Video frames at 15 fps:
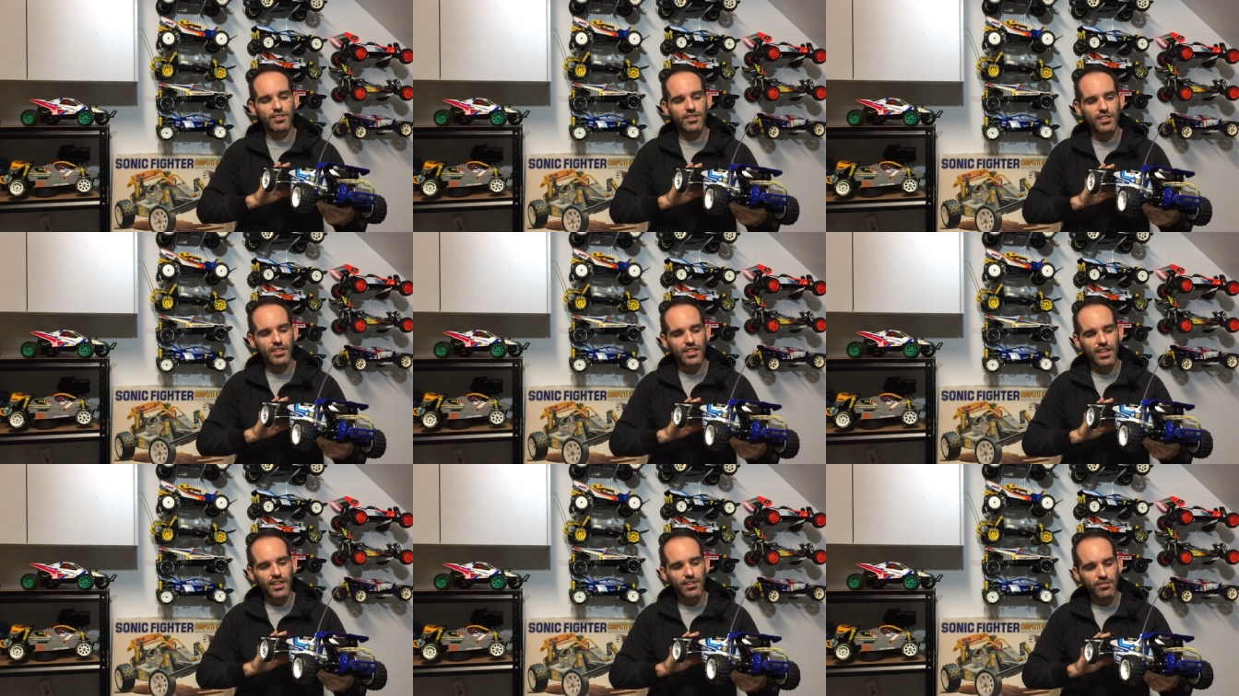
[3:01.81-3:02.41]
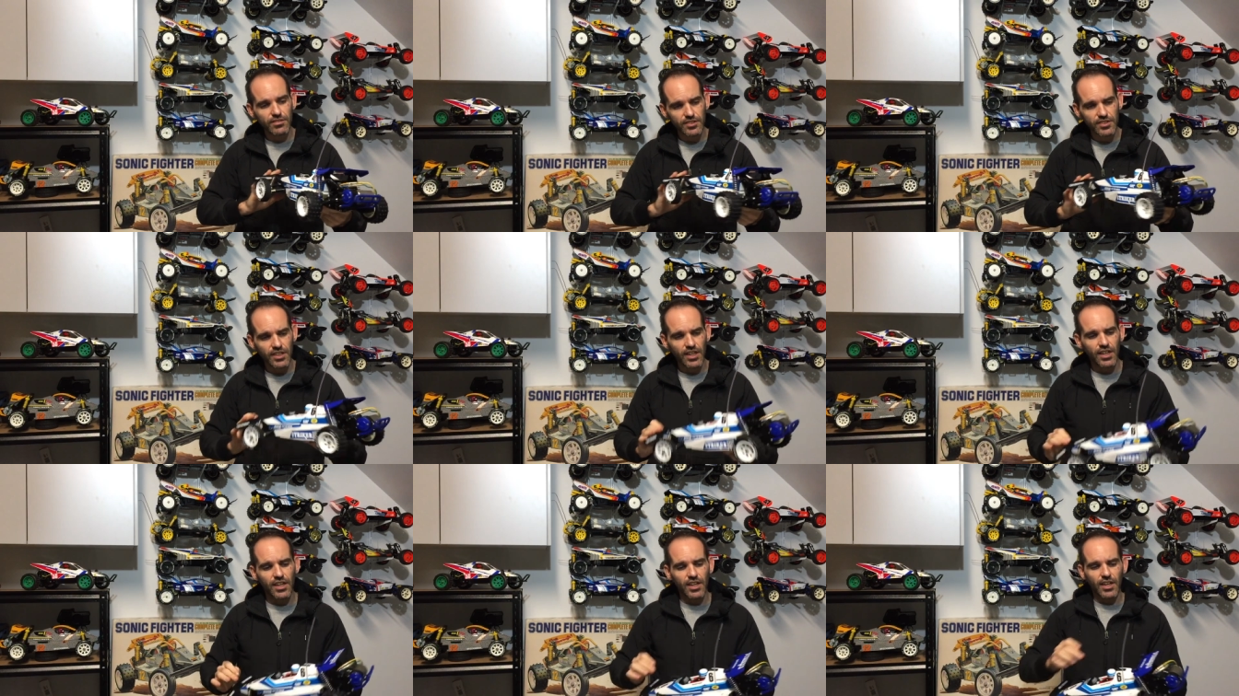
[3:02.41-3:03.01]
the
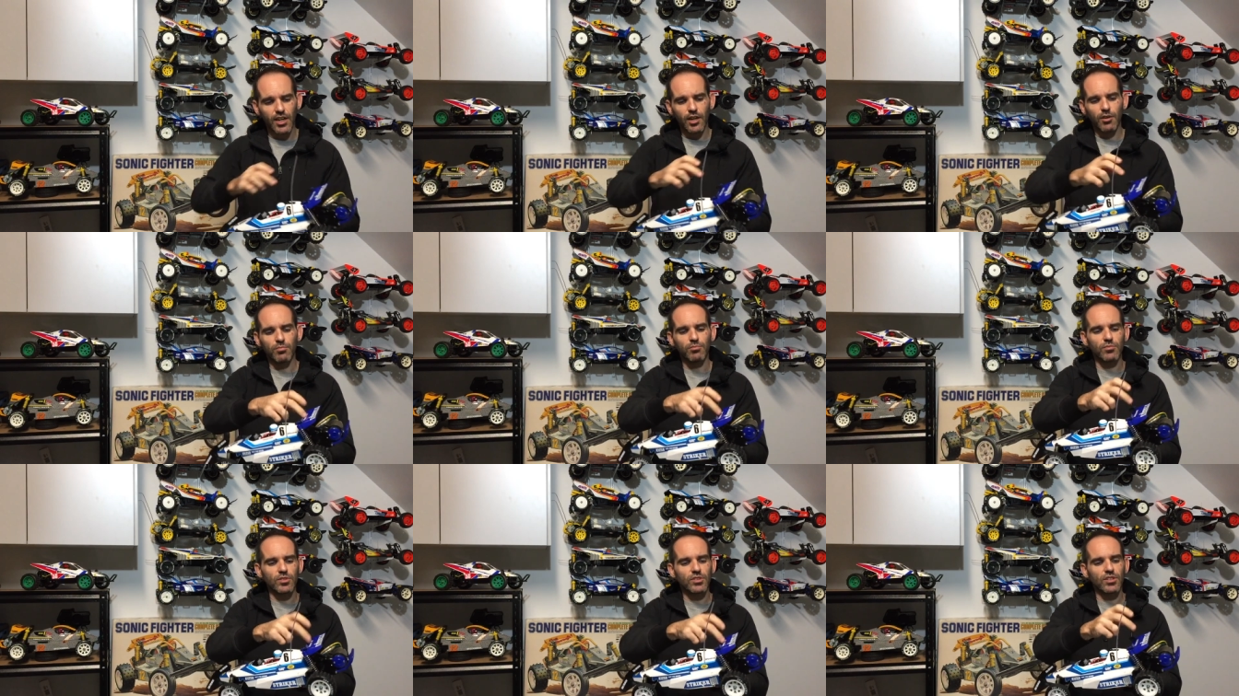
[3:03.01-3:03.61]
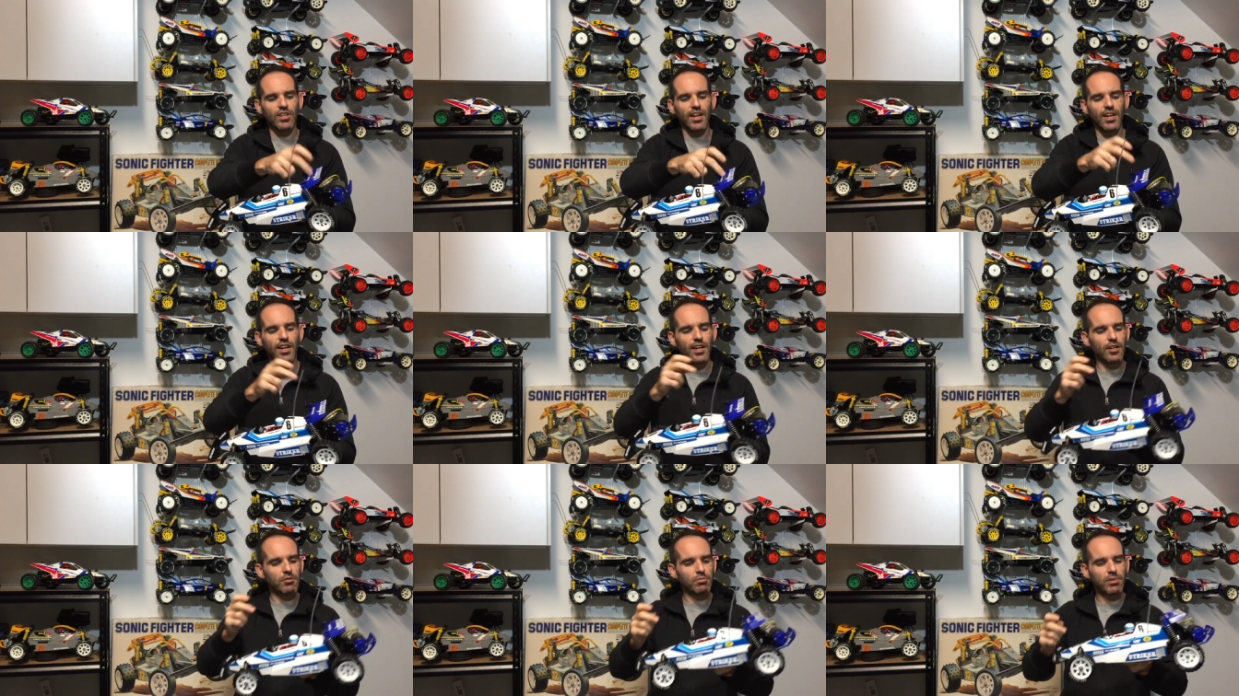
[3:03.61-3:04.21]
decals. Um, it's got a
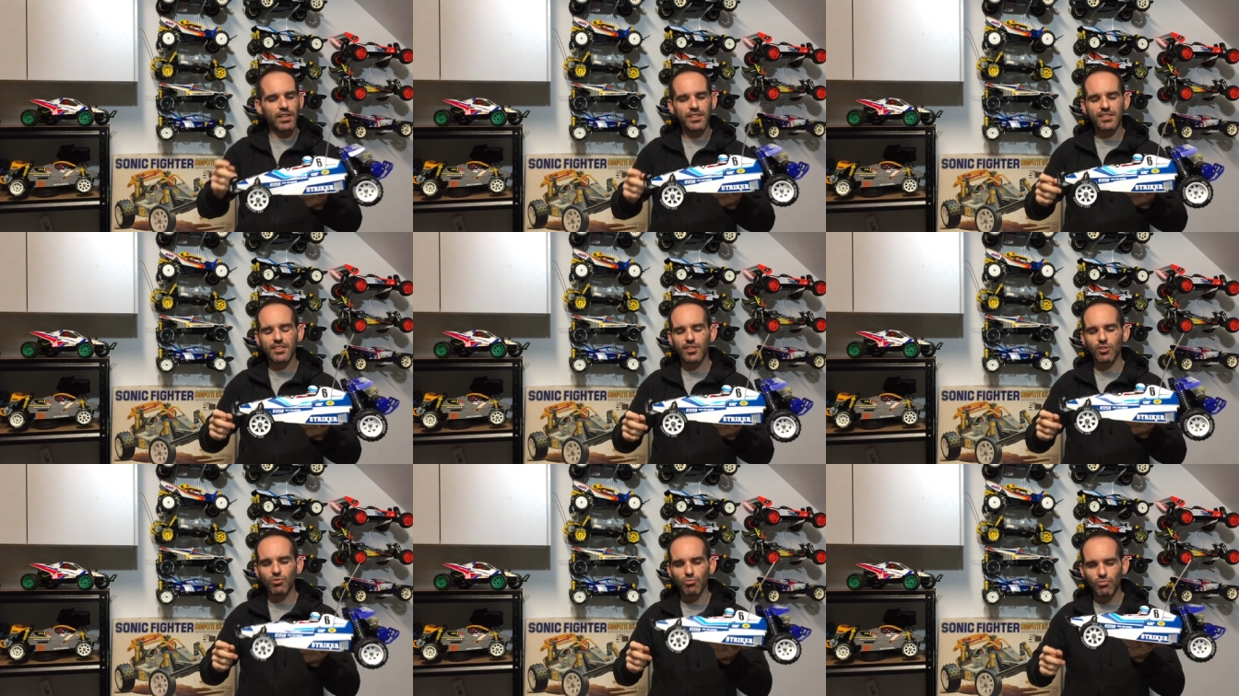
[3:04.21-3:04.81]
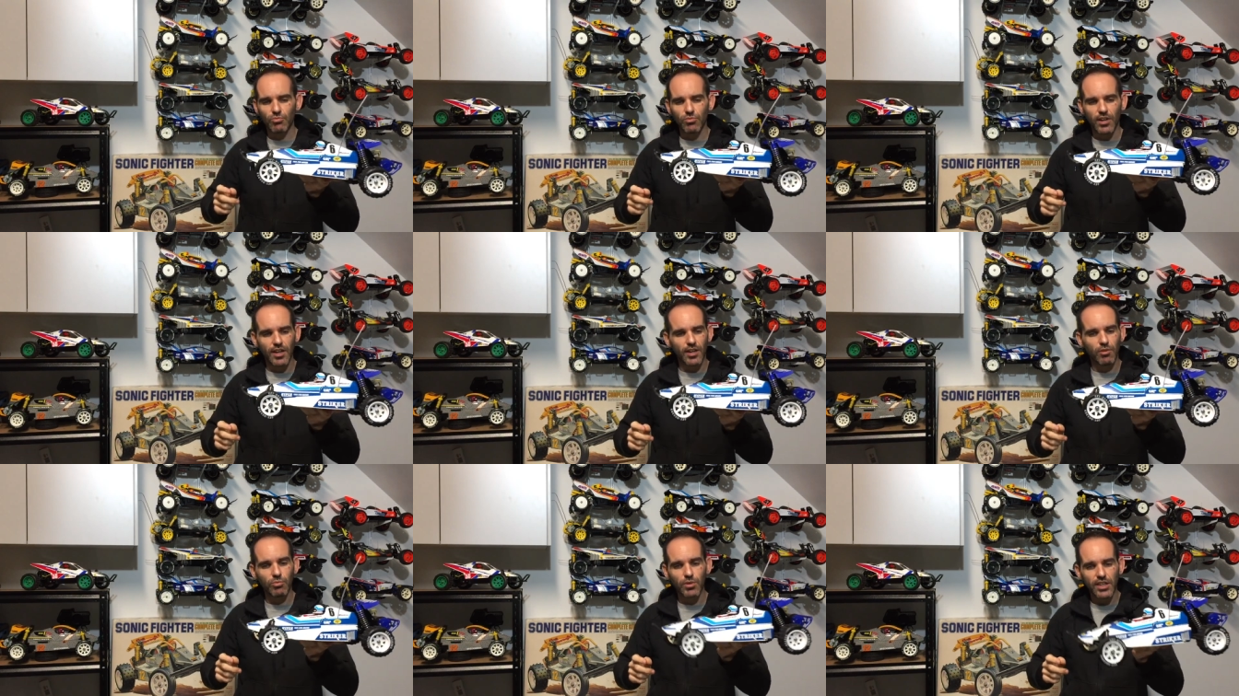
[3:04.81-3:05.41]
hard plastic
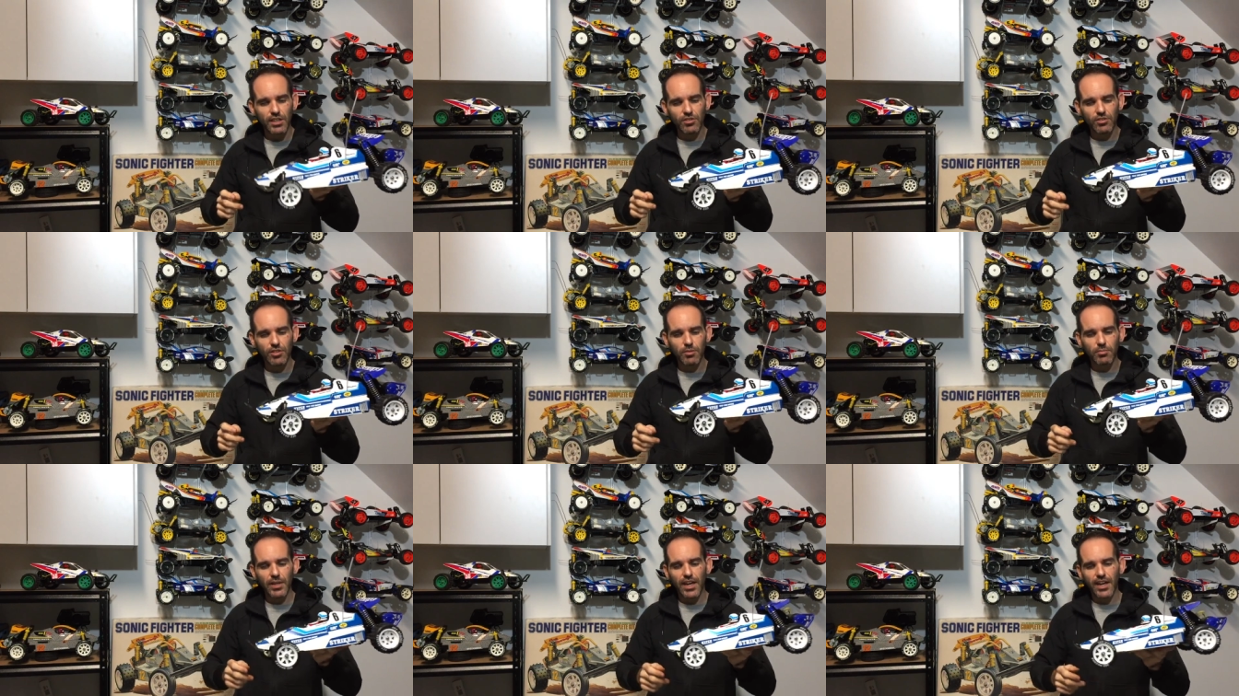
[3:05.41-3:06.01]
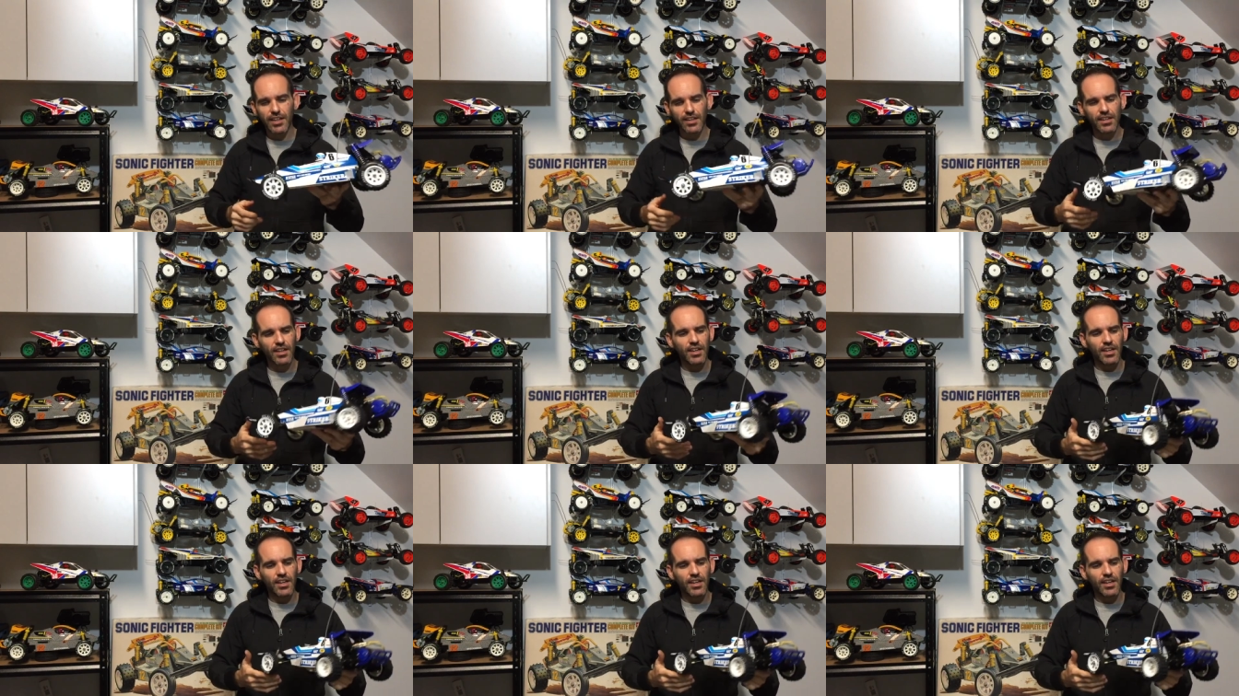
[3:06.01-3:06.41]
uh, wing on the back,